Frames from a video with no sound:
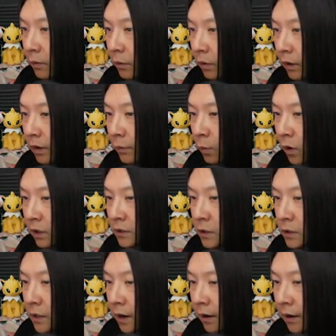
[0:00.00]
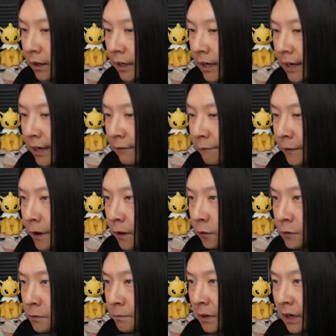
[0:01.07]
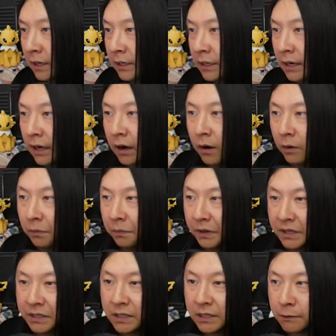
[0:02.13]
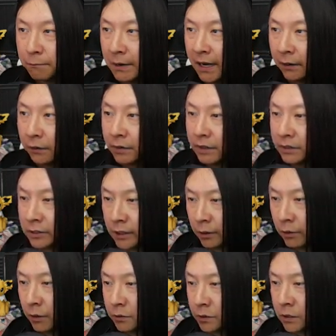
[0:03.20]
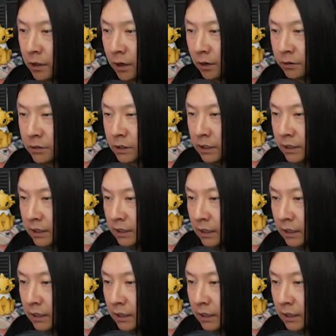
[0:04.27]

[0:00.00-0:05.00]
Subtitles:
We're gonna one star it again, folks, but you know, this is better than zero stars.